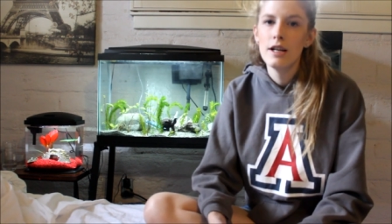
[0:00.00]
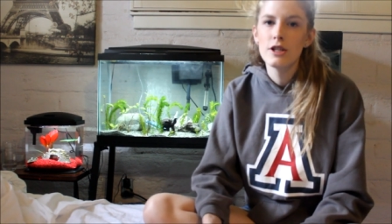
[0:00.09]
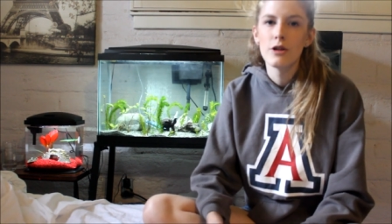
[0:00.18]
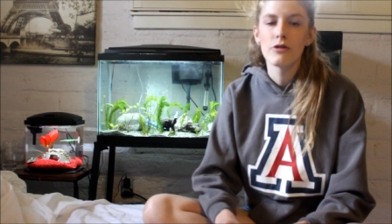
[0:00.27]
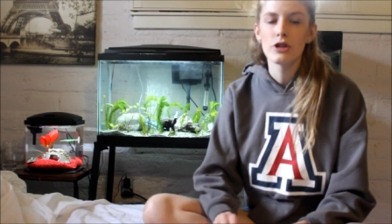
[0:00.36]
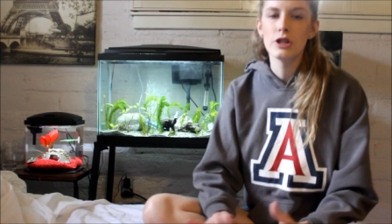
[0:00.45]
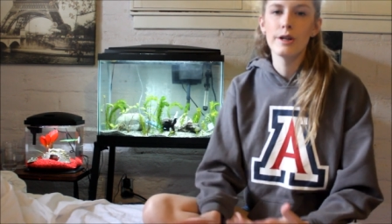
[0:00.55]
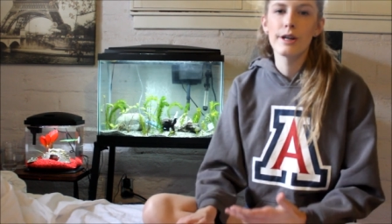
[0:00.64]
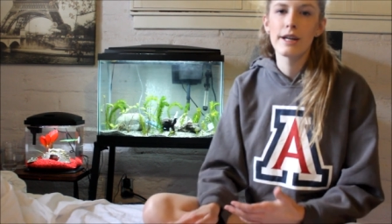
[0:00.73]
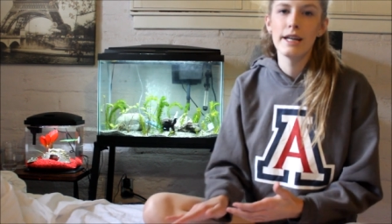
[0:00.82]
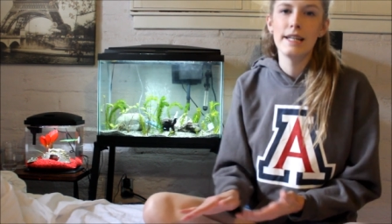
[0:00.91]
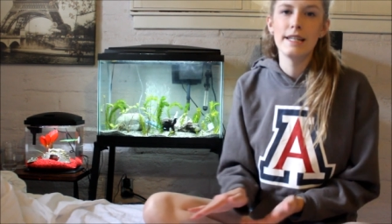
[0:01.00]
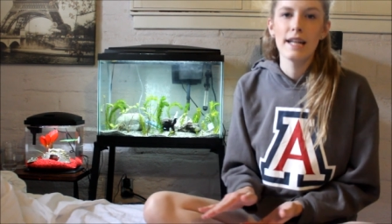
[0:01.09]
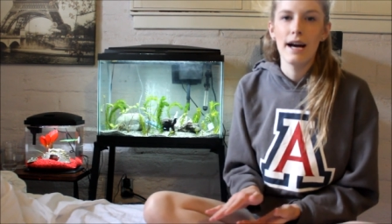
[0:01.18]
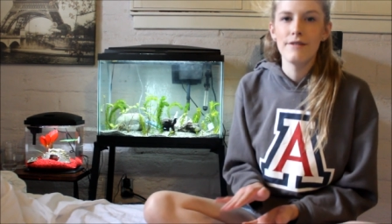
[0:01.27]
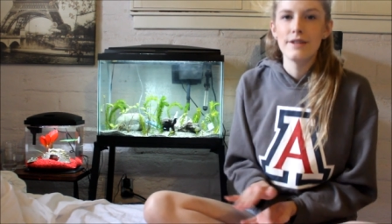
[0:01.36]
So for two you're going to need
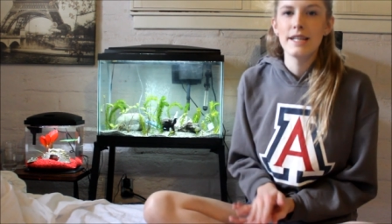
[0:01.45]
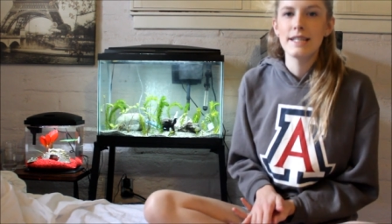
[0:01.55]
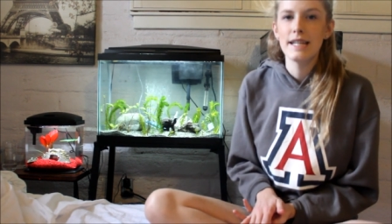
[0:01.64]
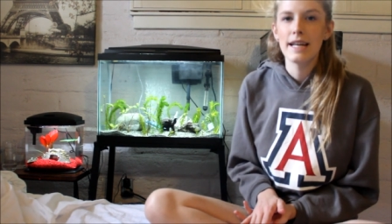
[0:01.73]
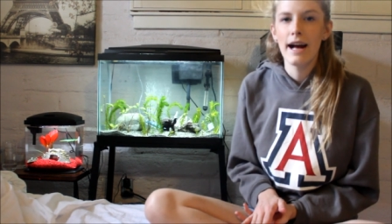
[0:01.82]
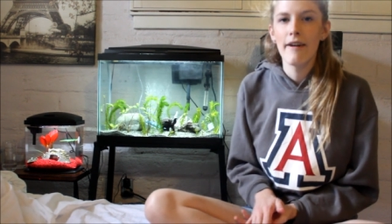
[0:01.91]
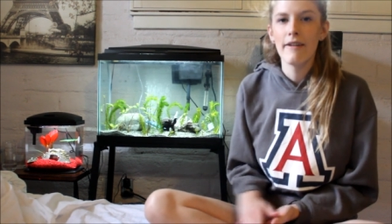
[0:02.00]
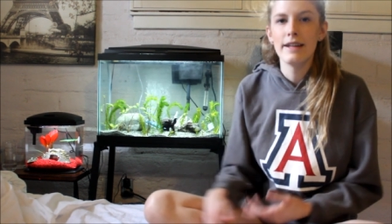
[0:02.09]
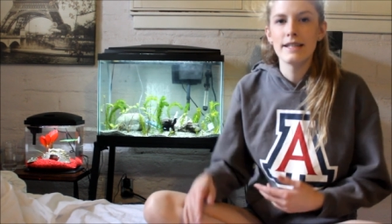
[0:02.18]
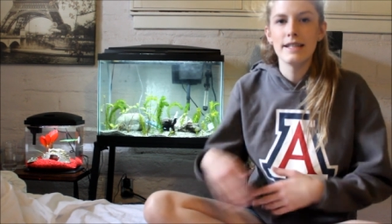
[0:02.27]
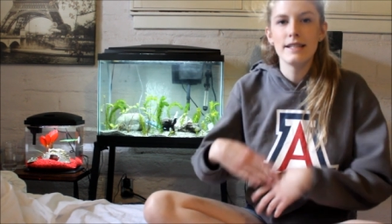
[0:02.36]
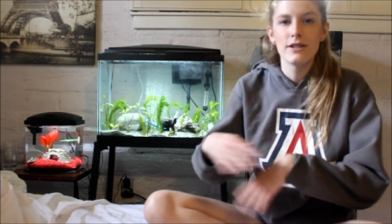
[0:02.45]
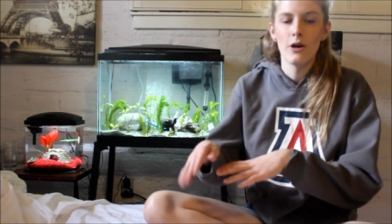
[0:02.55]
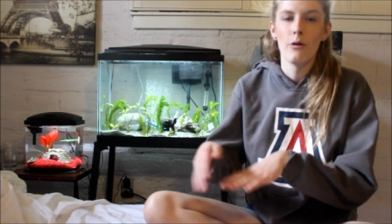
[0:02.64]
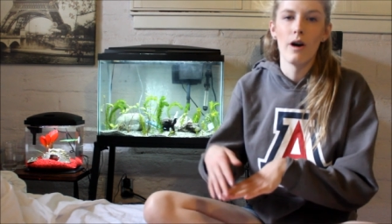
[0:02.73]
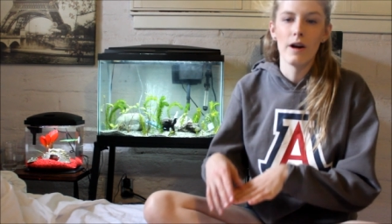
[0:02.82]
to have 60 gallons and
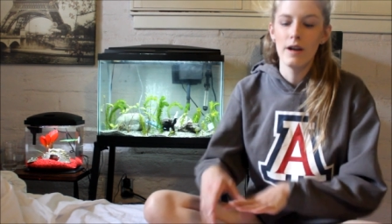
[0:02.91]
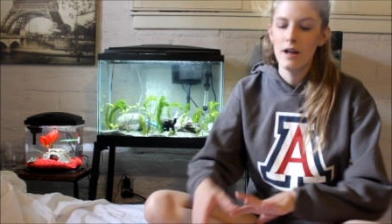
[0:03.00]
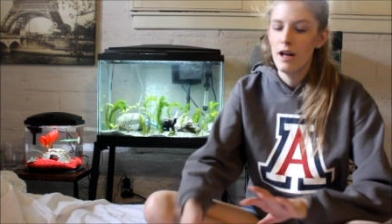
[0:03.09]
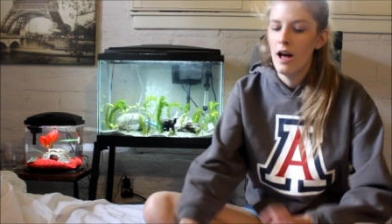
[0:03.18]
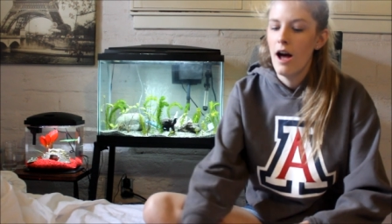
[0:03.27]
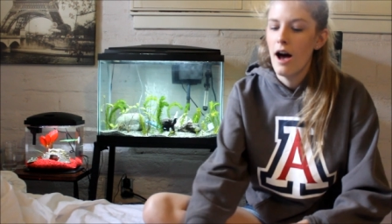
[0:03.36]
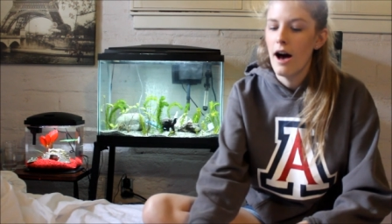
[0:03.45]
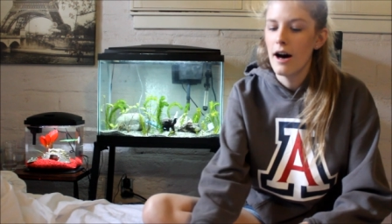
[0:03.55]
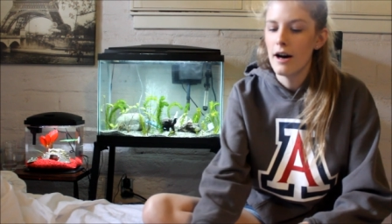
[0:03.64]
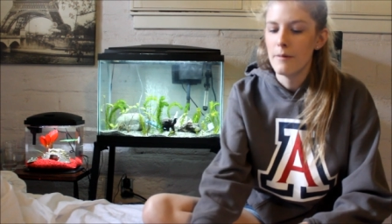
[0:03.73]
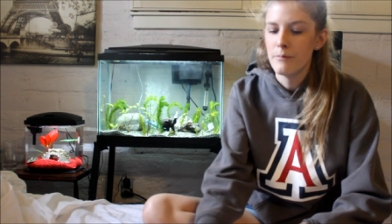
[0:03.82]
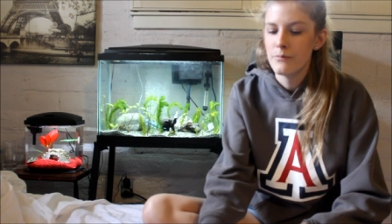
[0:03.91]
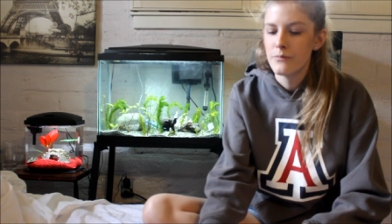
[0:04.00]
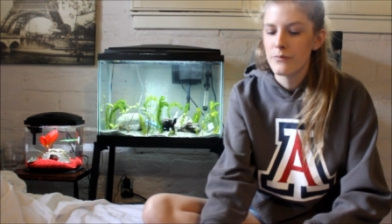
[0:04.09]
so on. Um,